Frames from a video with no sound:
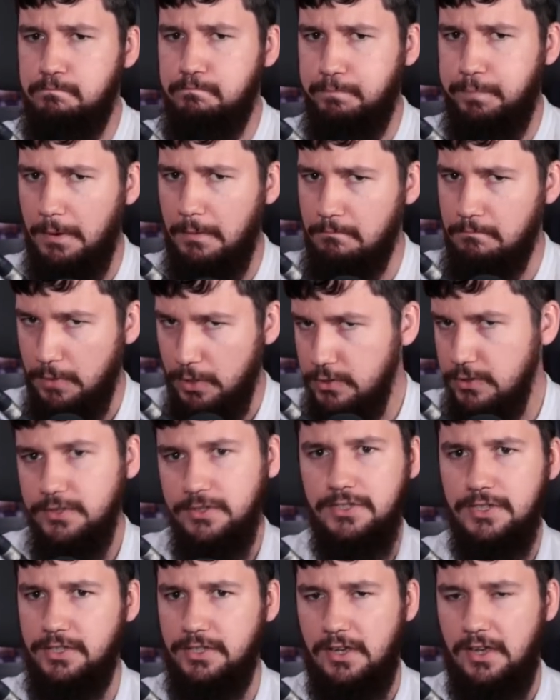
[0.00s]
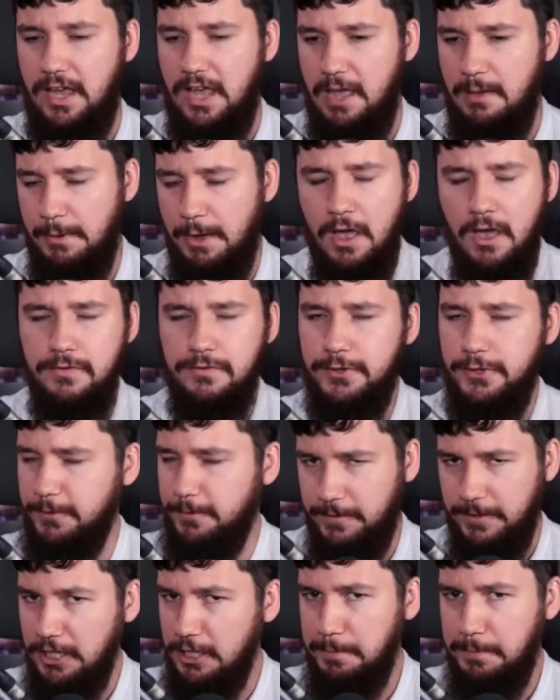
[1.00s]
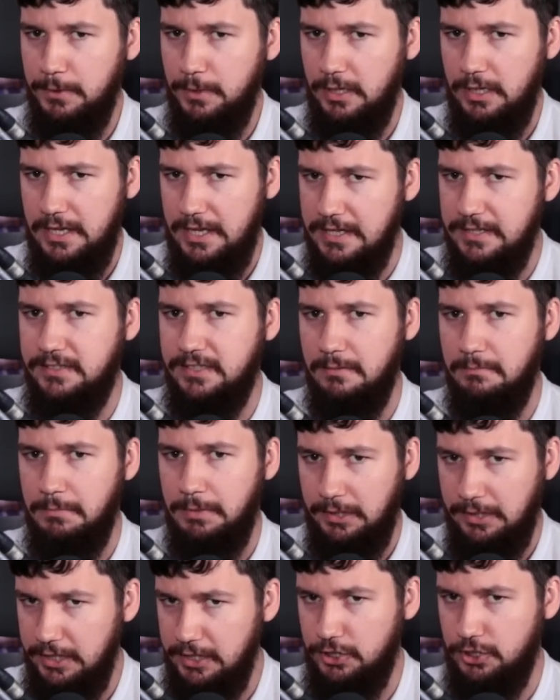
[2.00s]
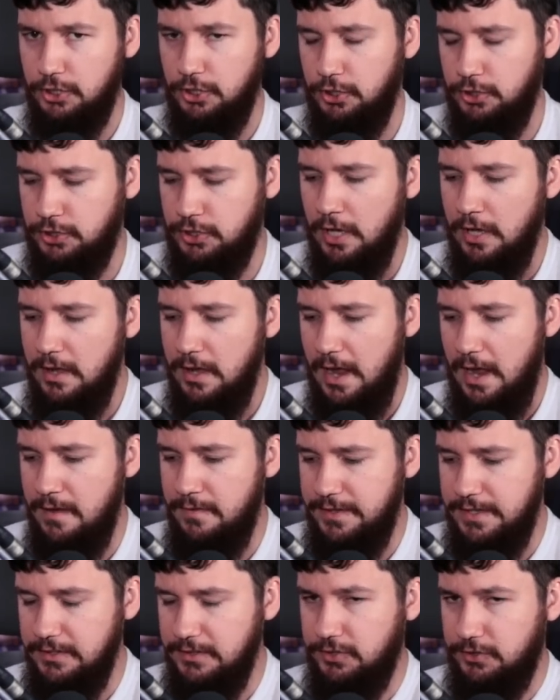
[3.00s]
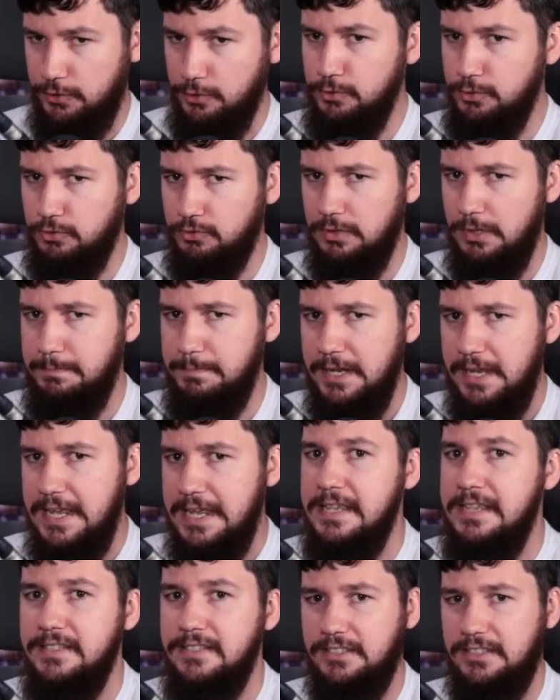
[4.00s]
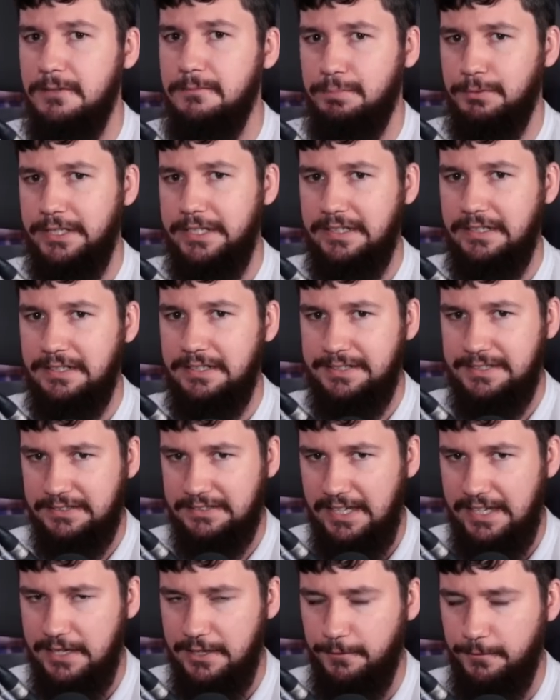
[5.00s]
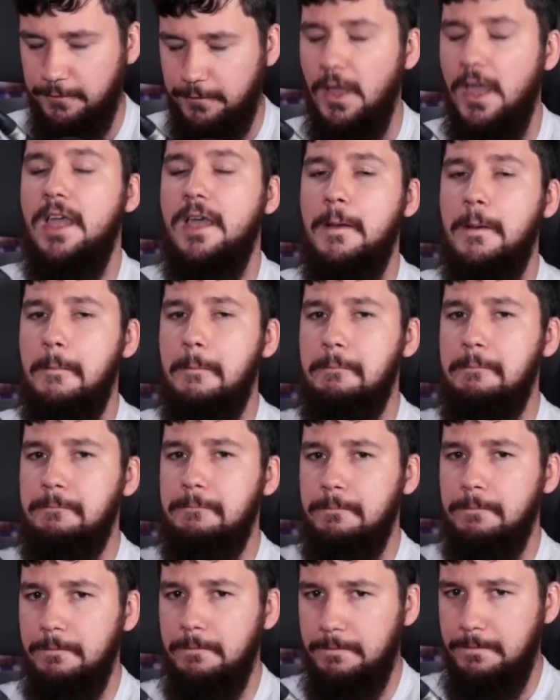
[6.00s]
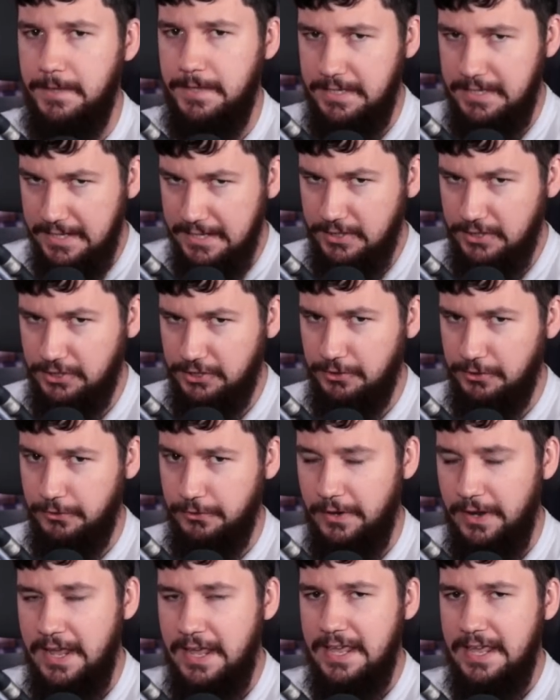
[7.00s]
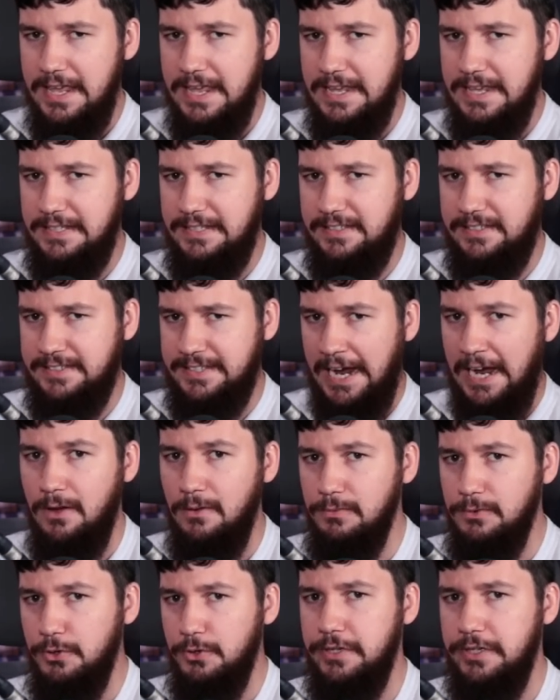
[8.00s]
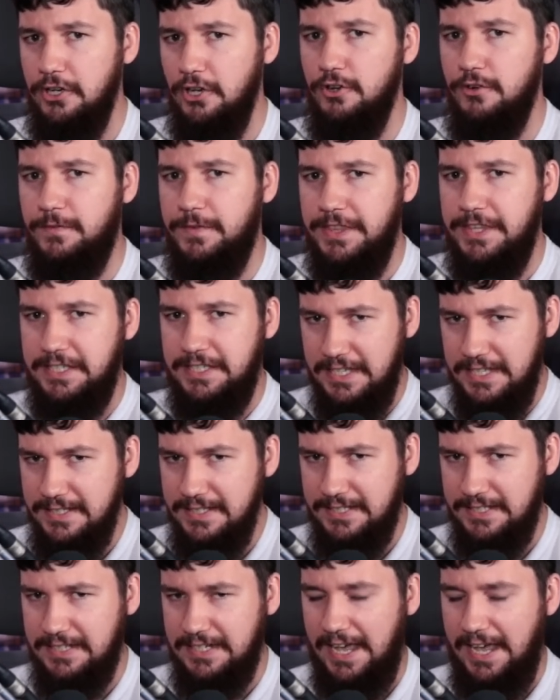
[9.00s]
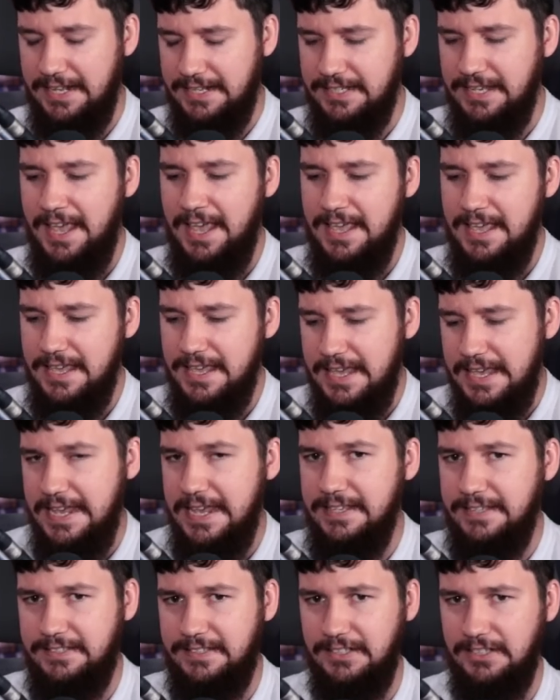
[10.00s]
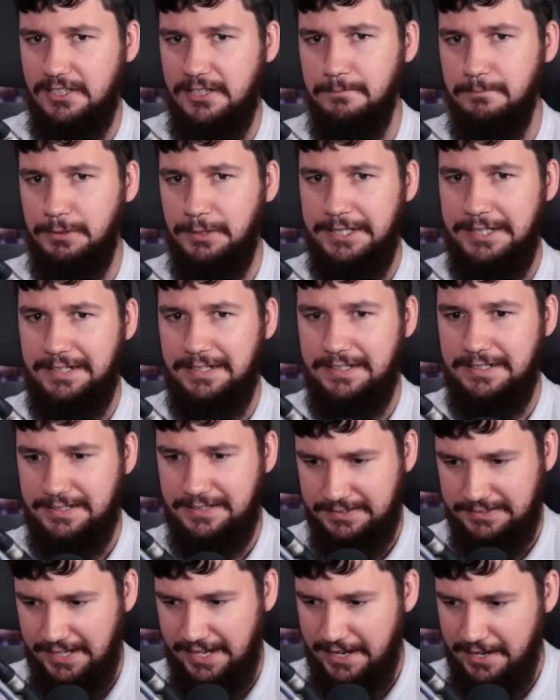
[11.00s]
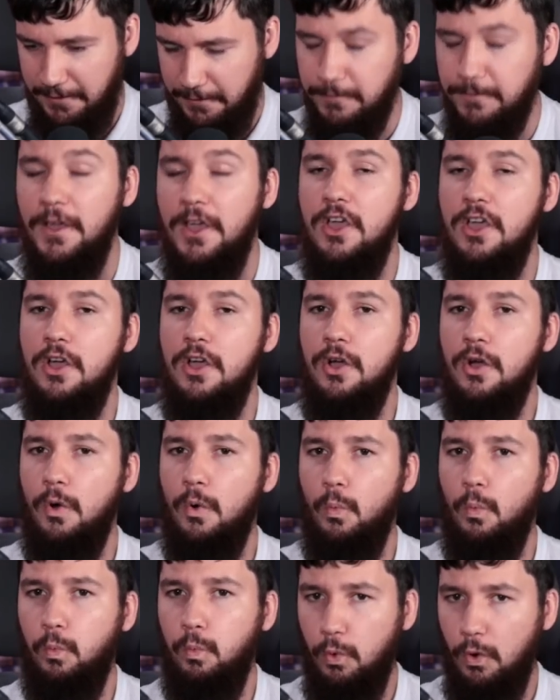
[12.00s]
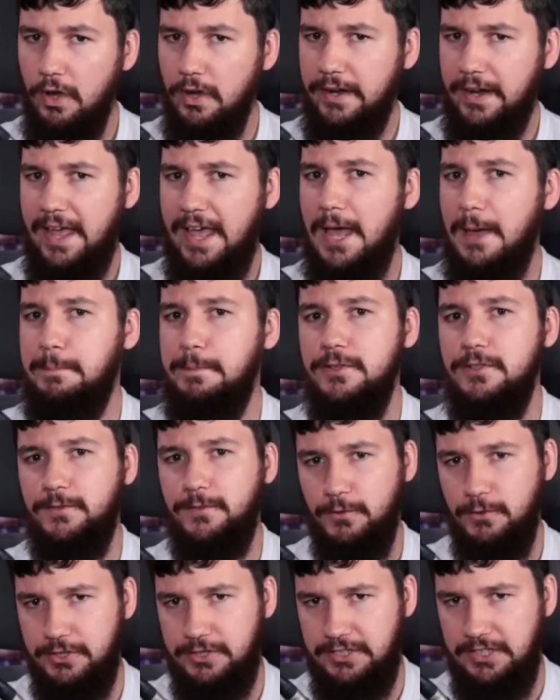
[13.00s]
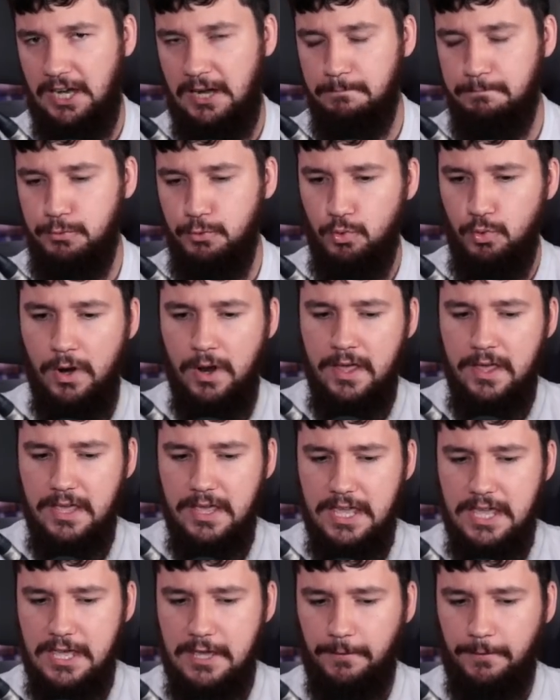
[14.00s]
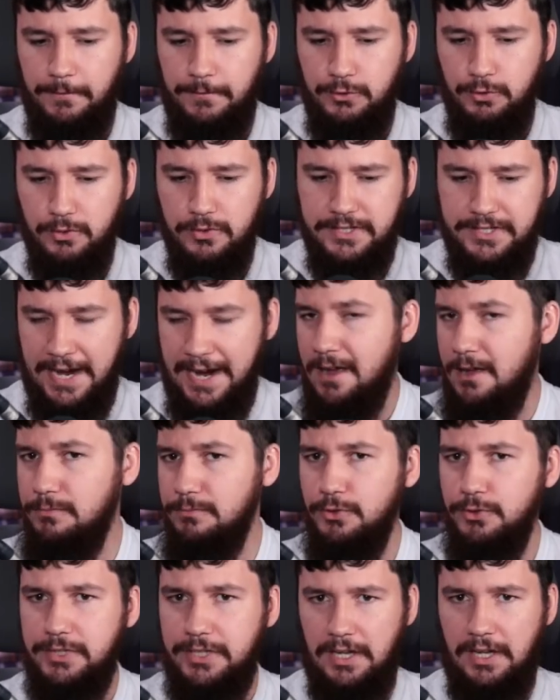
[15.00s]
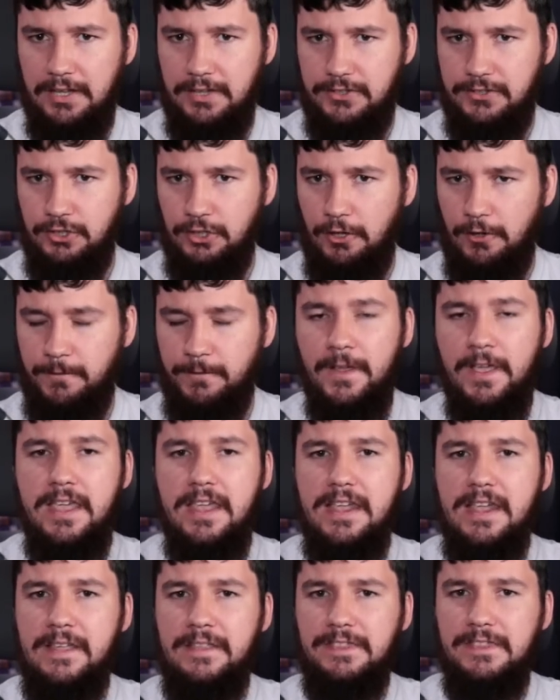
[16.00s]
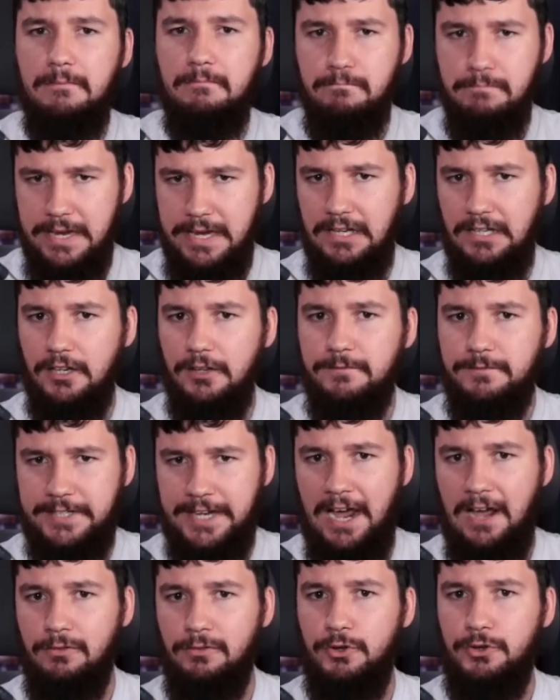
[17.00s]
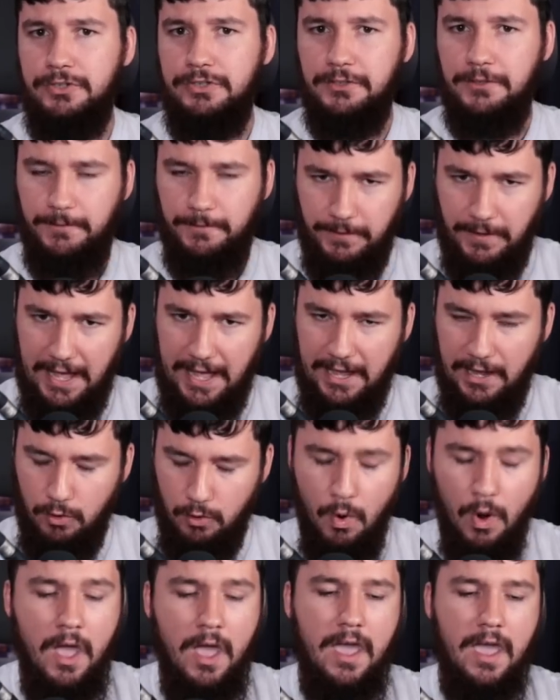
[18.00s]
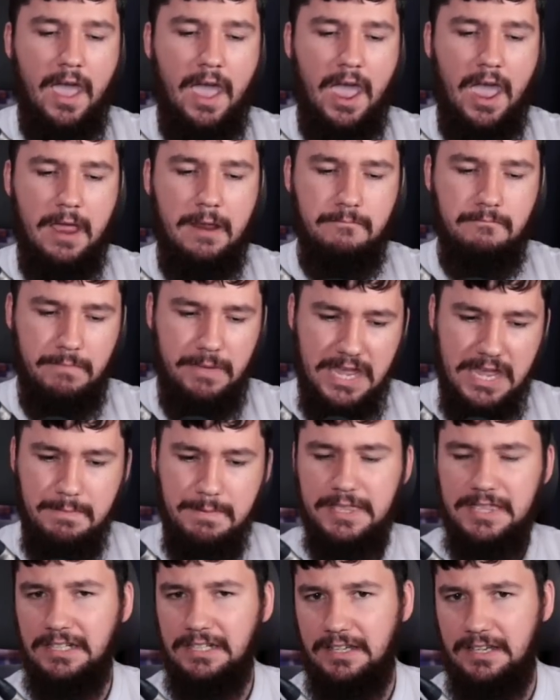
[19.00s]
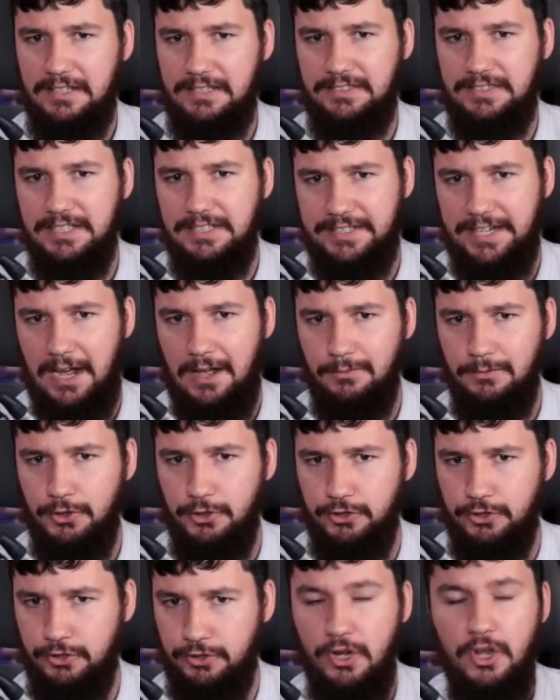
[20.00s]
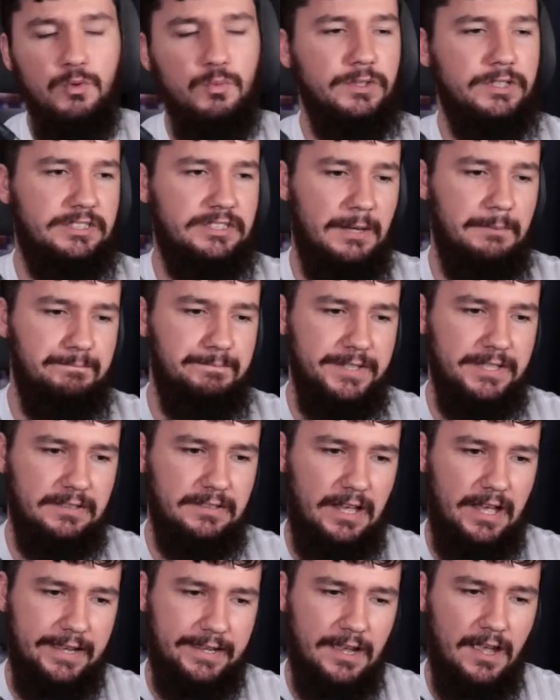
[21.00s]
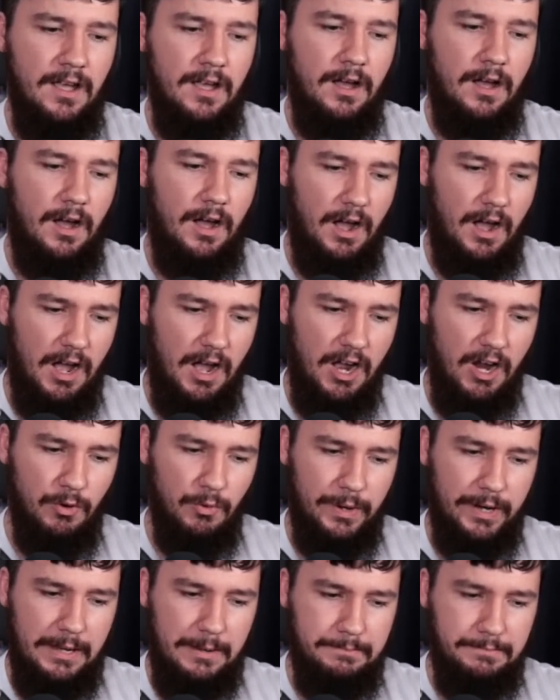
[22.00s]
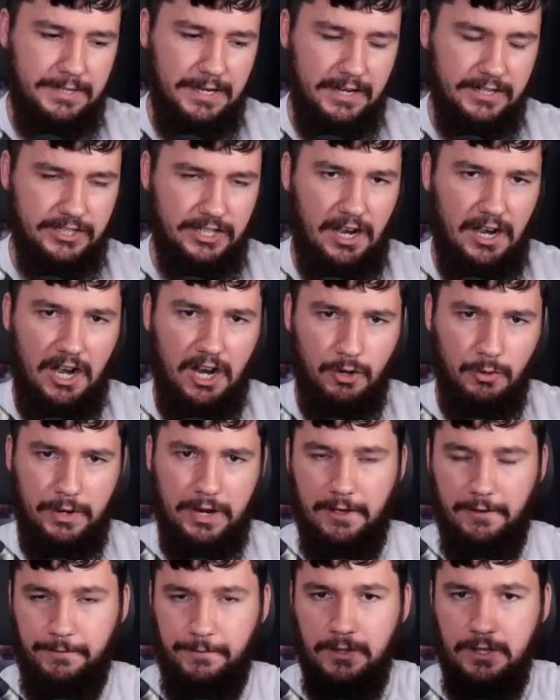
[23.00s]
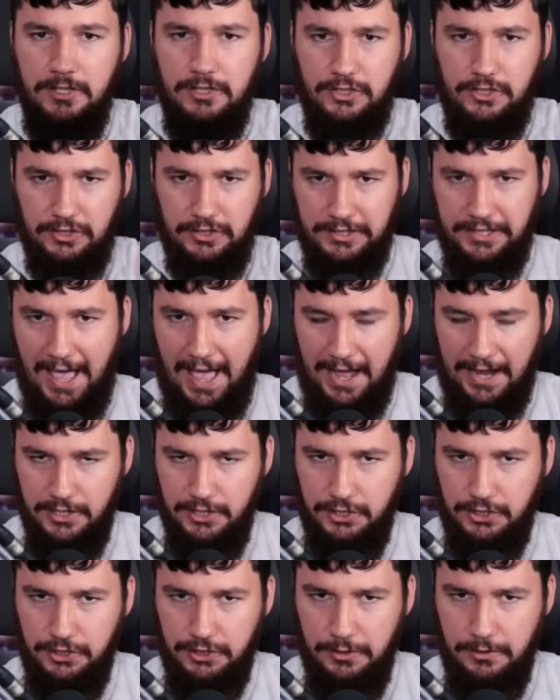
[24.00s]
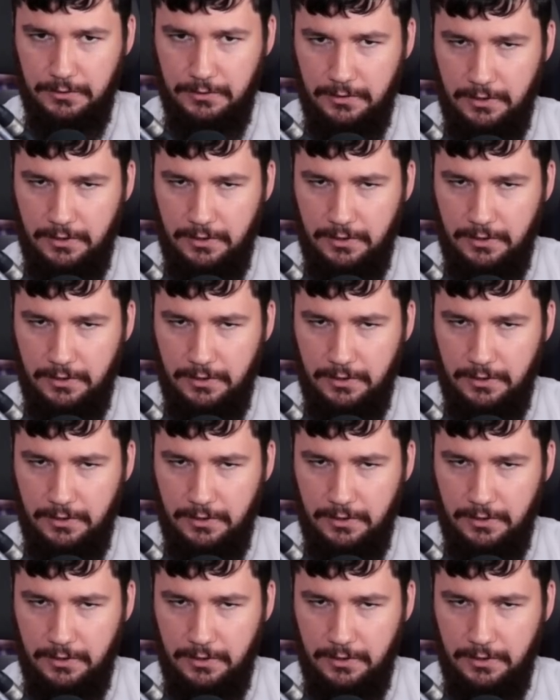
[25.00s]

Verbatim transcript: but most of the time, the developer isn't malicious and the install script is completely safe. The issue is downloading over the internet isn't completely safe. What happens, for example, if your download cuts off in the middle of downloading the file, and maybe the last thing downloaded was something like rm-rf slash?